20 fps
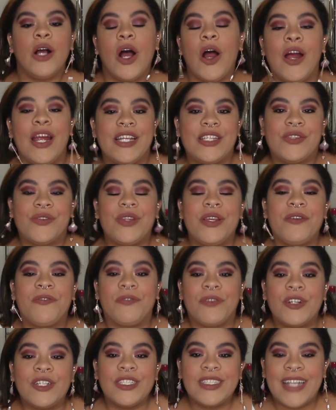Alright, so the
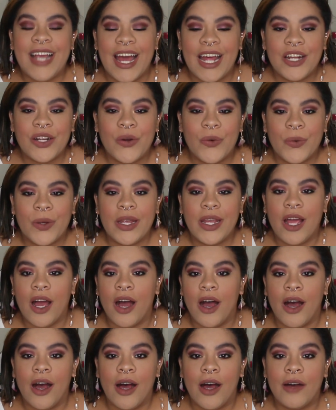first category
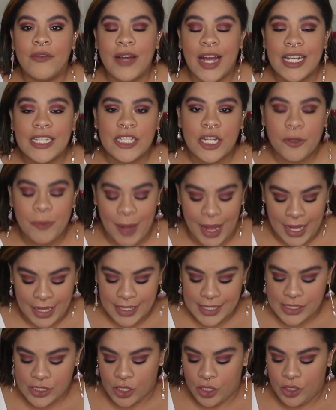of eyeshadow
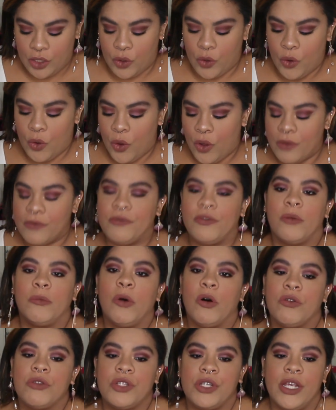palettes are all from
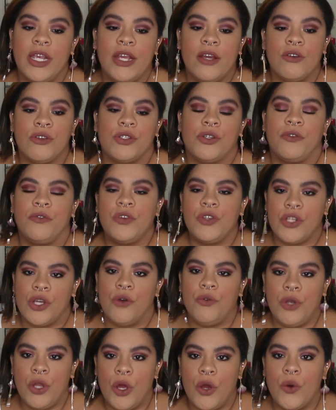Alter Ego. So if you
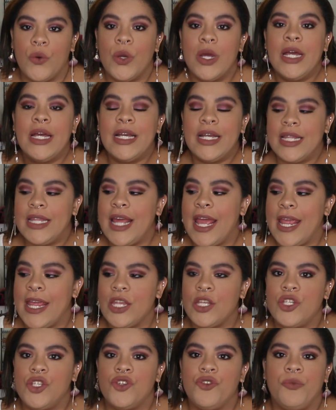don't know,
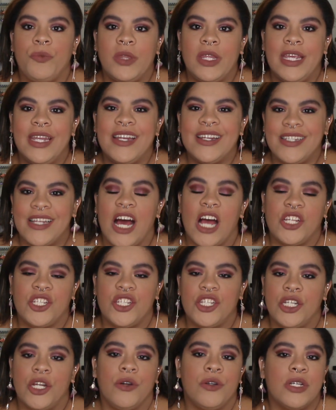they dupe the Natasha
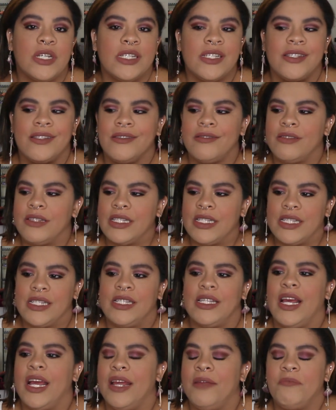Denona's,
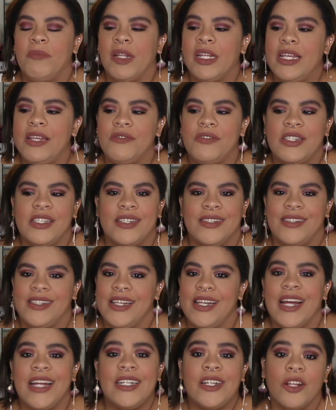I believe,
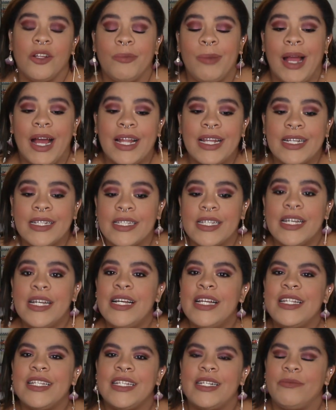$69 palettes
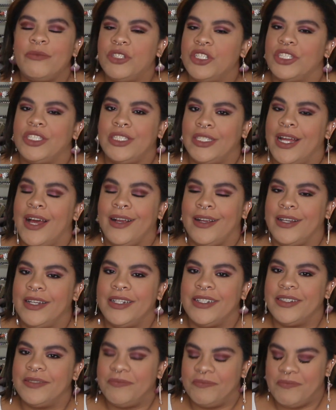that I'm just not
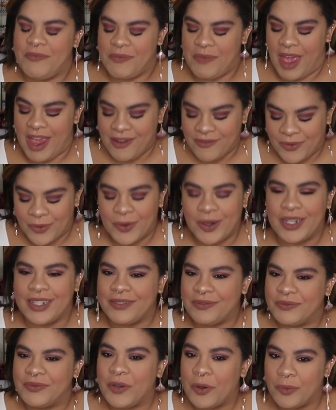gonna pay for
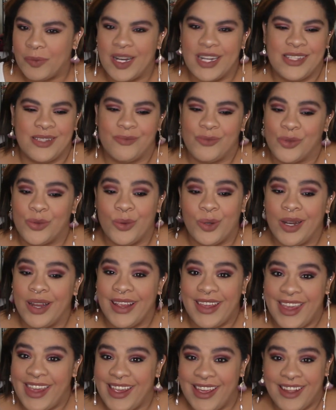full price. I'm sorry,
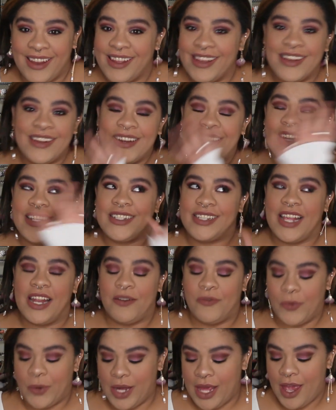I just can't
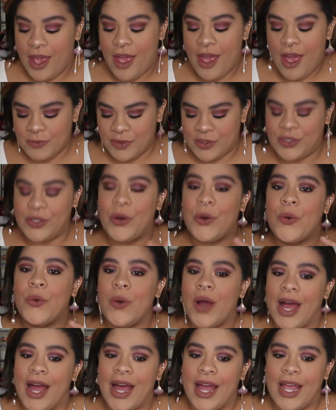afford it.
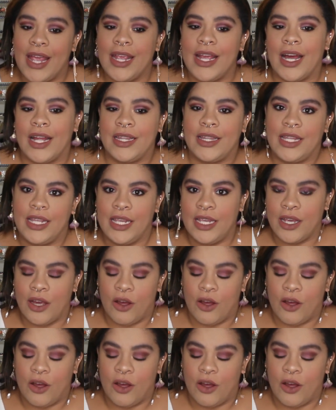So I got the